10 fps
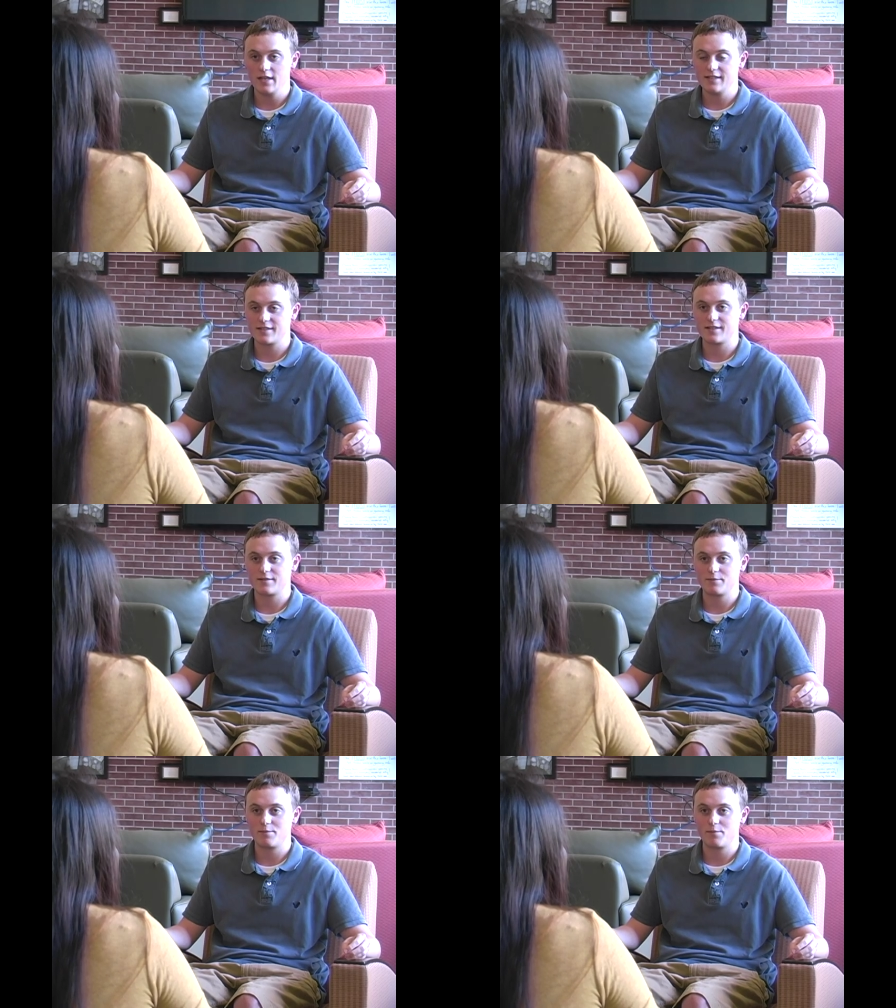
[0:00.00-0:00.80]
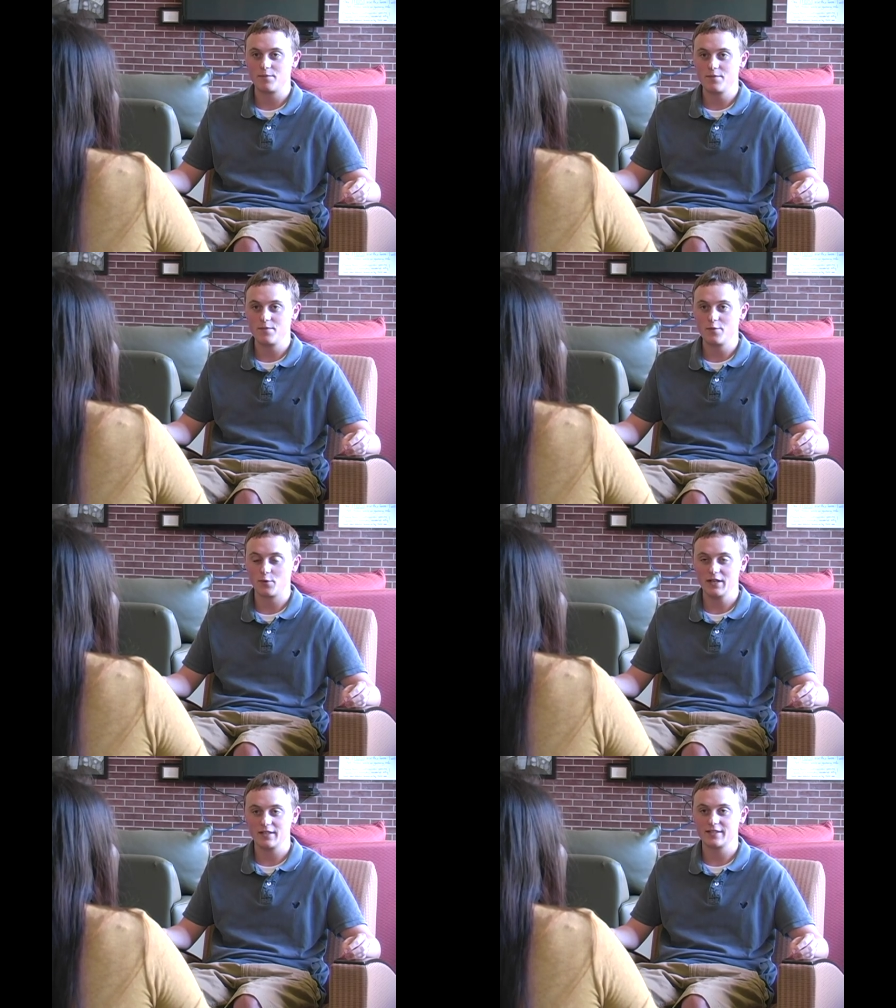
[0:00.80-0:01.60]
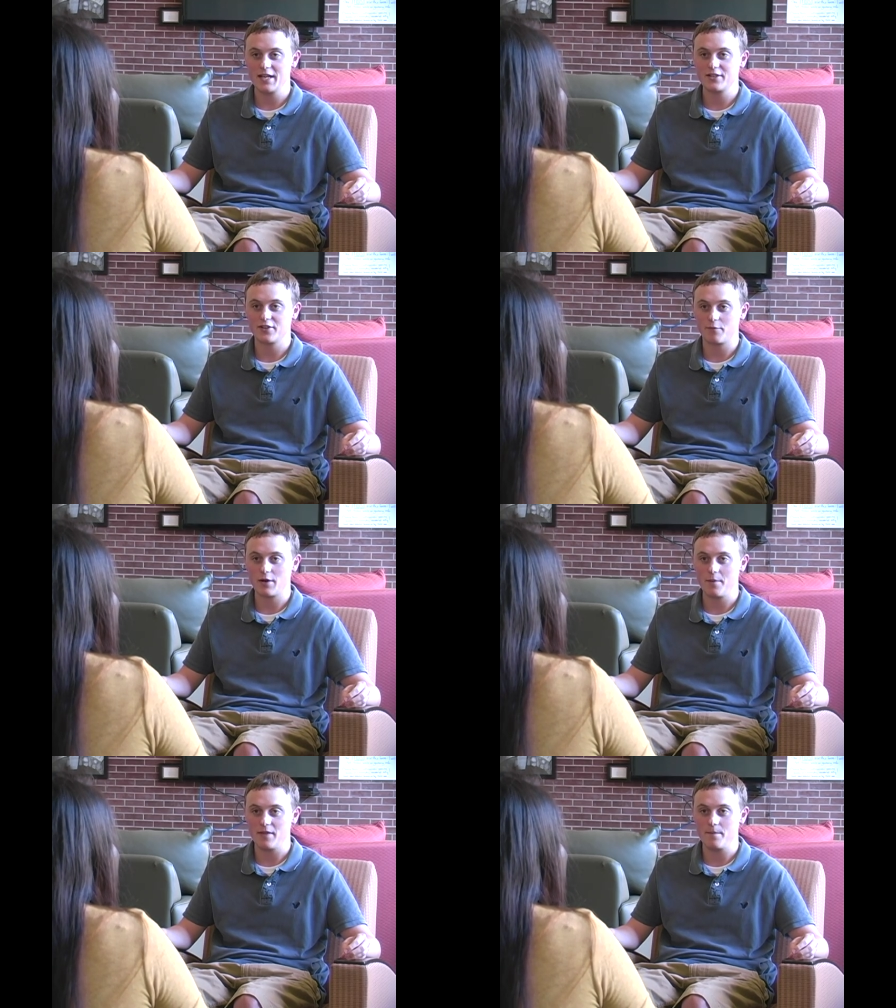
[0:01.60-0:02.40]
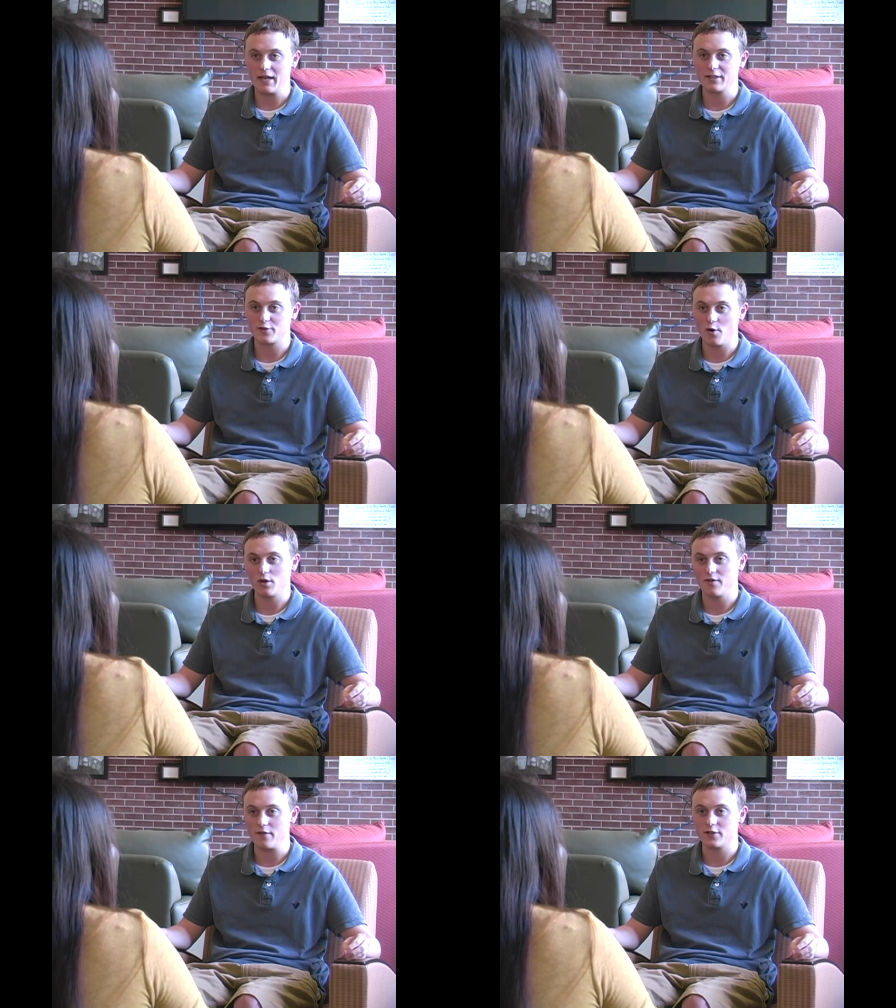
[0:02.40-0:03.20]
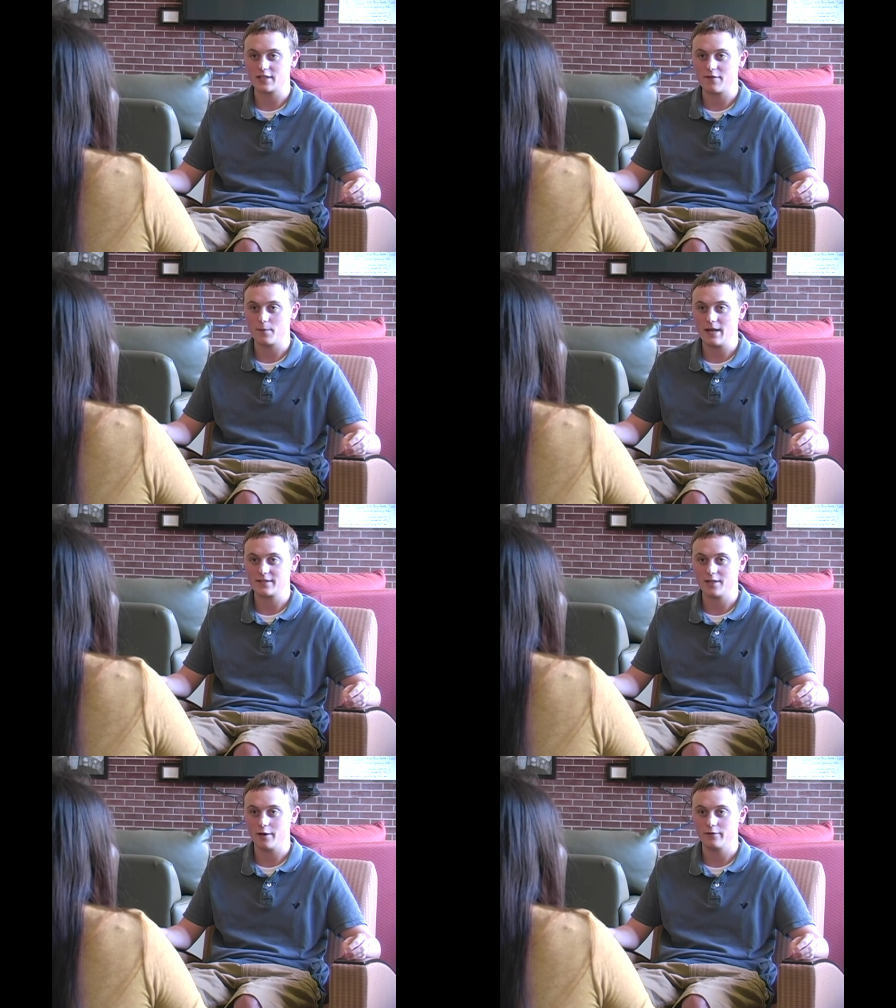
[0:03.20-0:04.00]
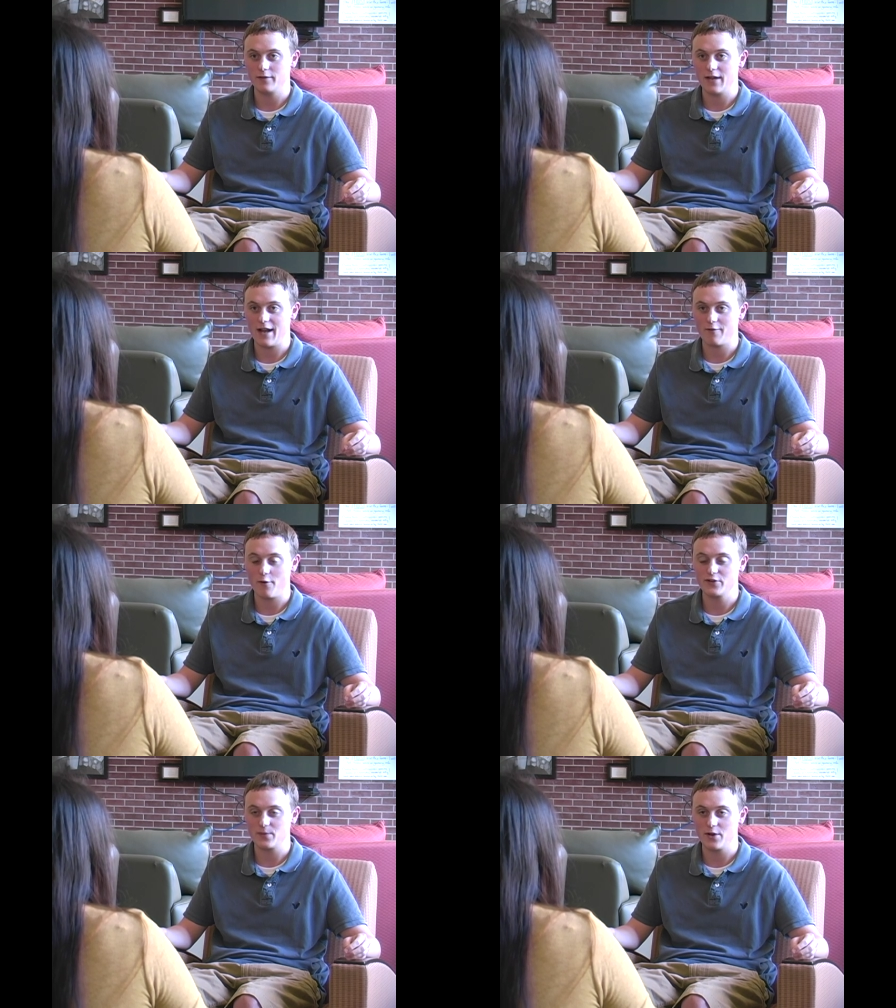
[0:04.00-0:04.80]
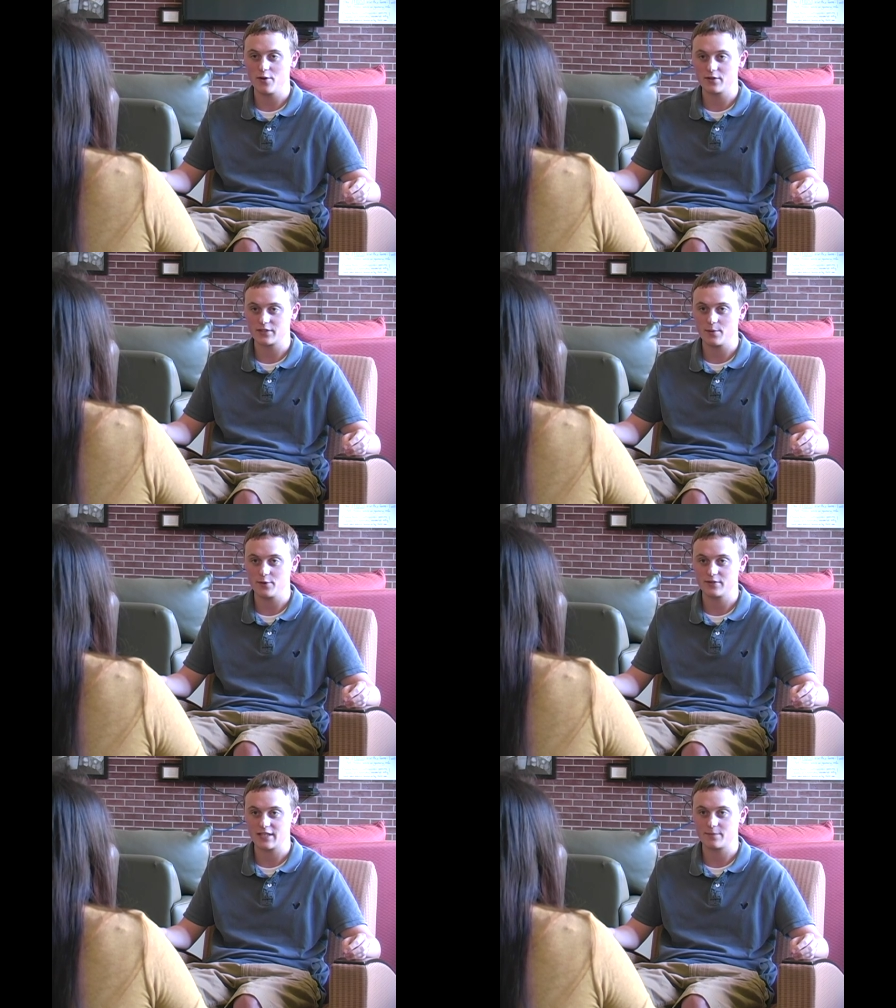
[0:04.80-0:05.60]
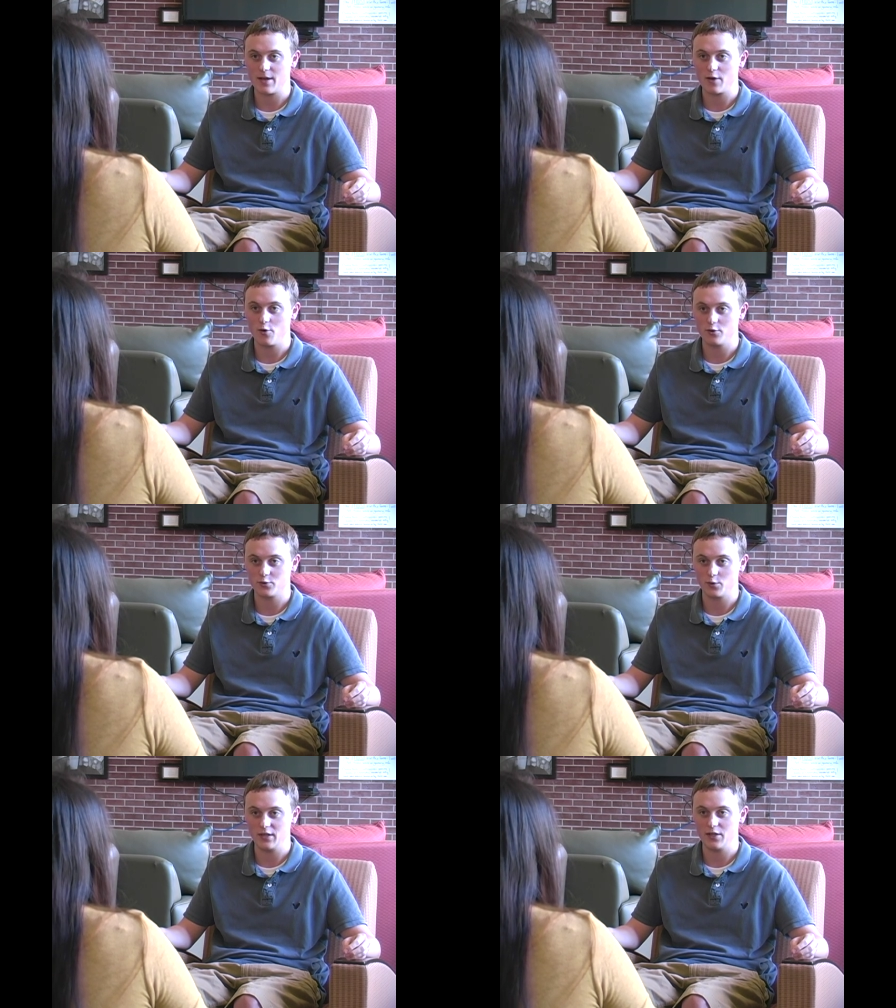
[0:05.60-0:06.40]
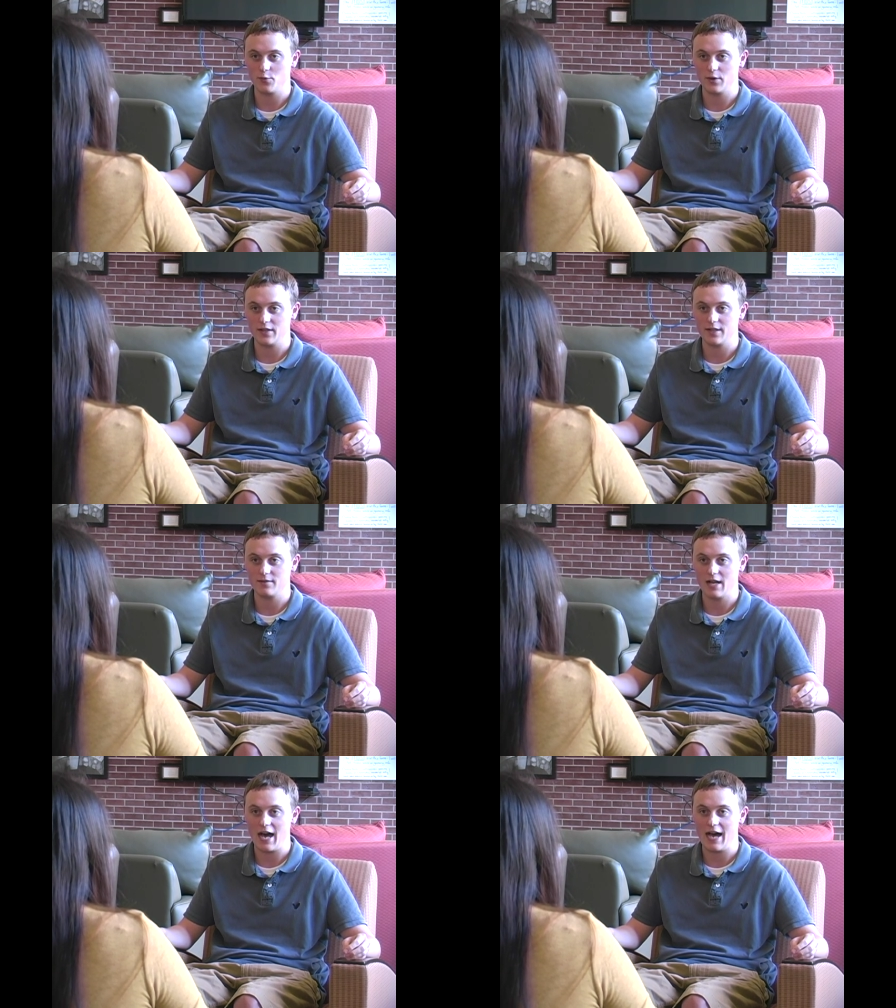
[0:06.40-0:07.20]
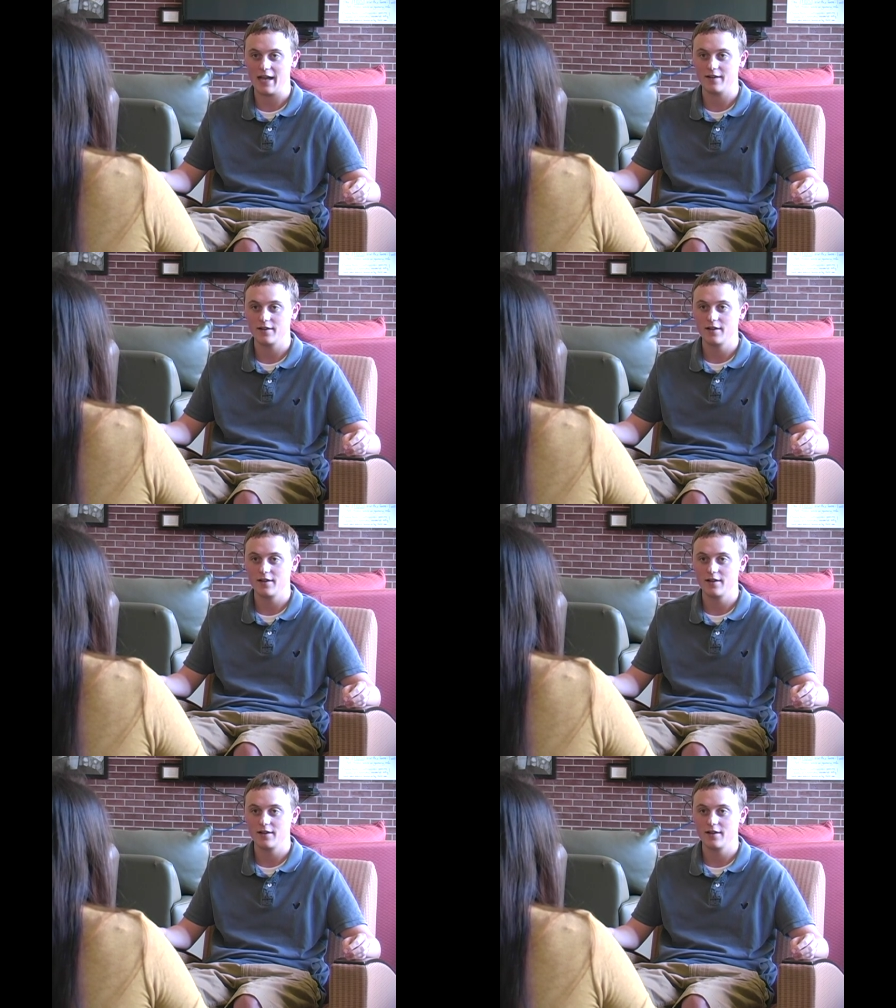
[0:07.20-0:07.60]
It's the realization of probably the biggest goal I've ever set for myself, and I've always been known as someone who sets my goals really, really high.